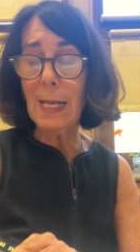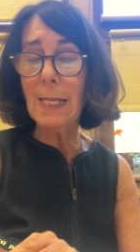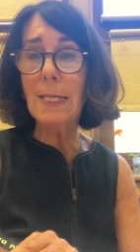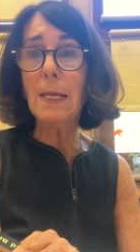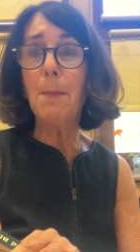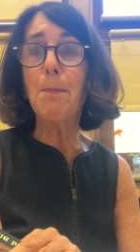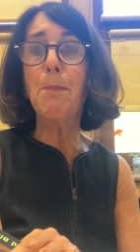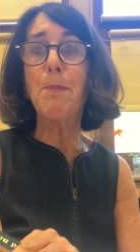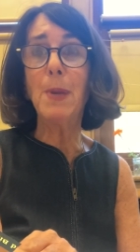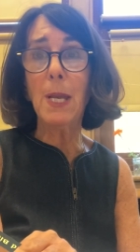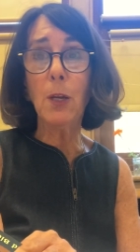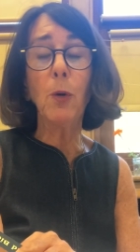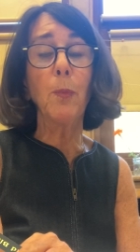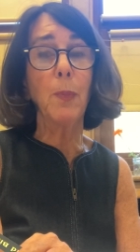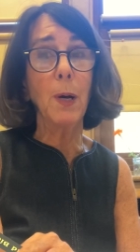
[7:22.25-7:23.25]
it's a
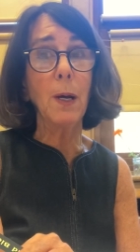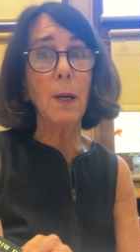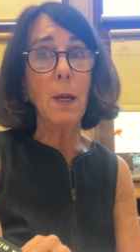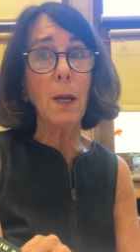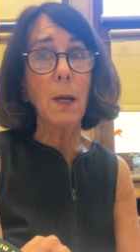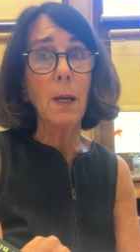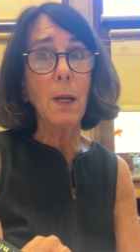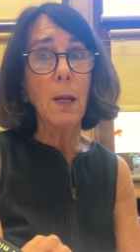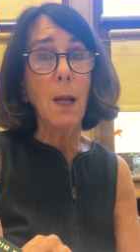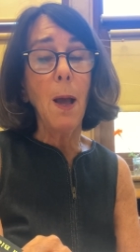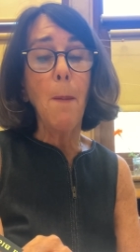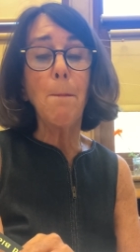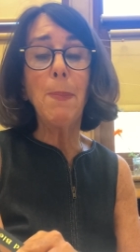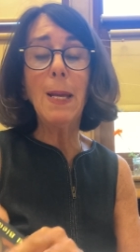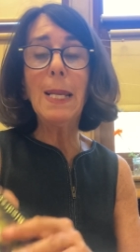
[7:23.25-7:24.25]
beetle book,
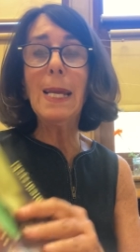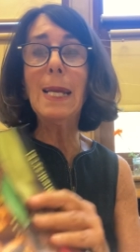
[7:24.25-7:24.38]
but